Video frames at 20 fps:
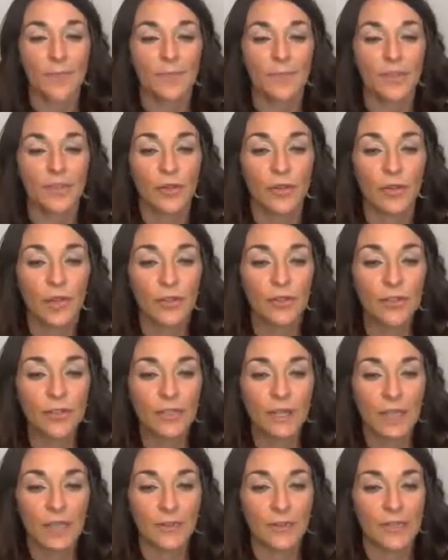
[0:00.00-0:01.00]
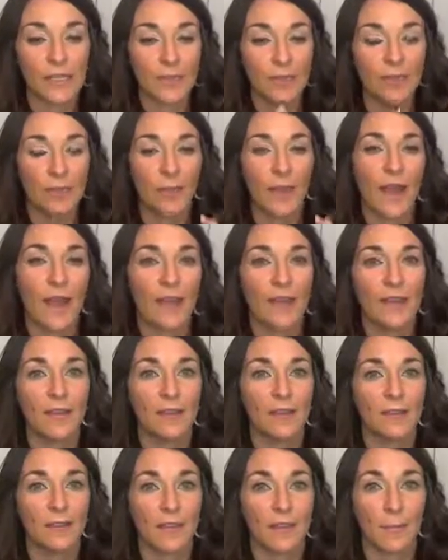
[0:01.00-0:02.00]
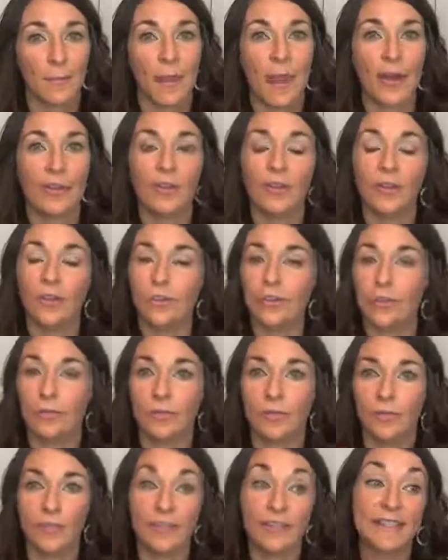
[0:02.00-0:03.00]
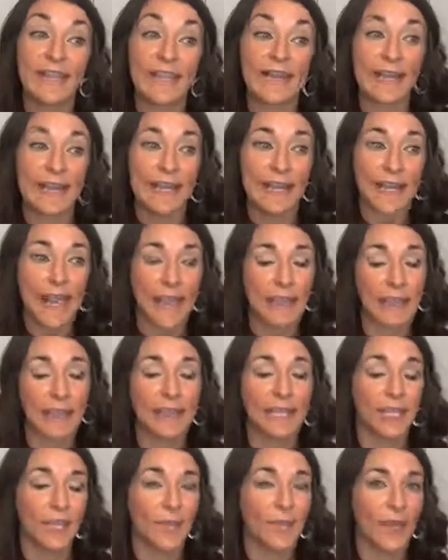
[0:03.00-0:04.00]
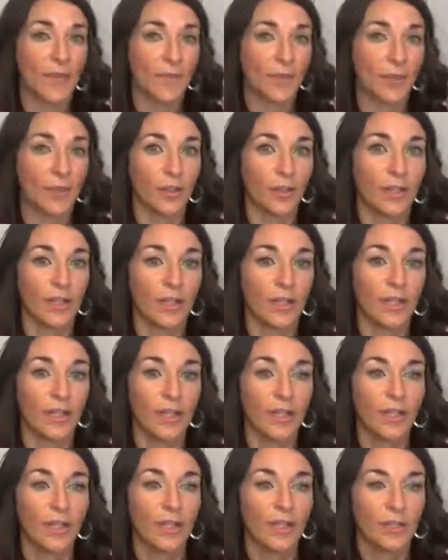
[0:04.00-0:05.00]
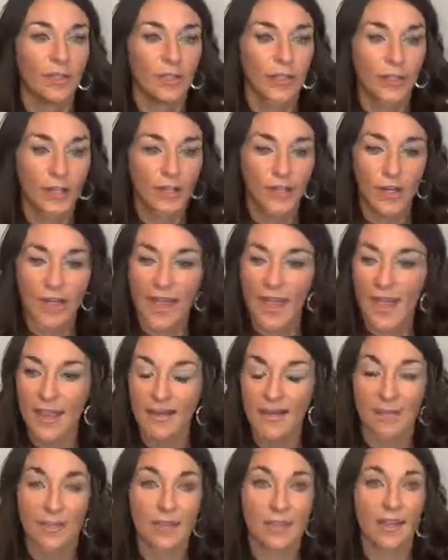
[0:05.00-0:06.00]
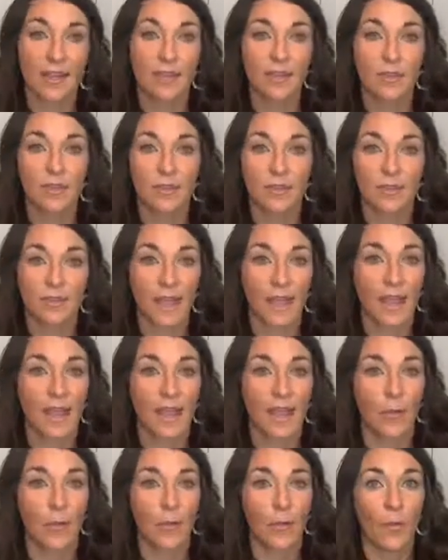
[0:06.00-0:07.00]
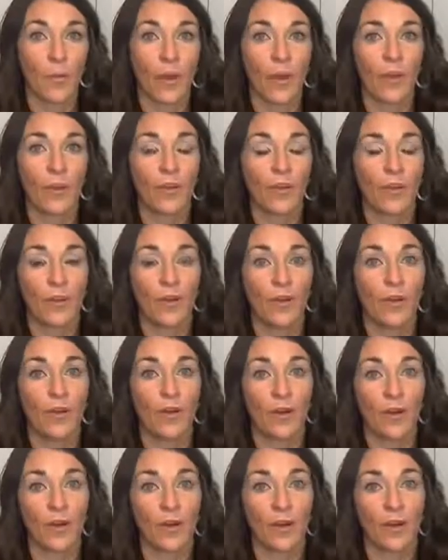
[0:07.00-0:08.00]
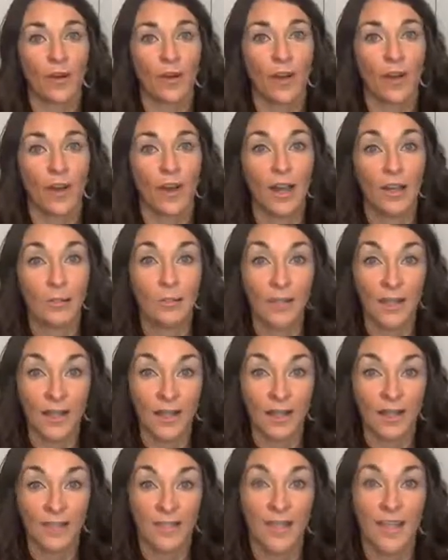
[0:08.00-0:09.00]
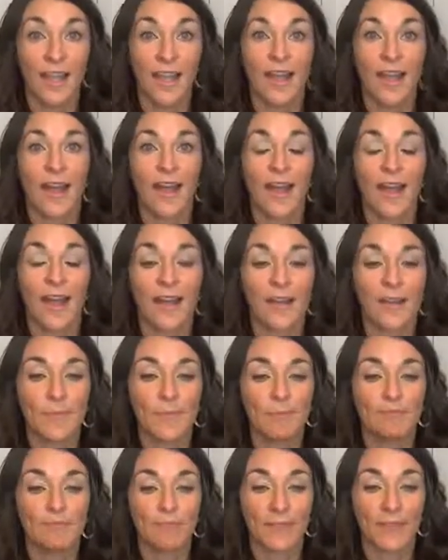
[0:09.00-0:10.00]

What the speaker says: So those are kind of some of my like boundaries or rules day to day. And I think you have to look at your day and schedule time where you are unplugged. On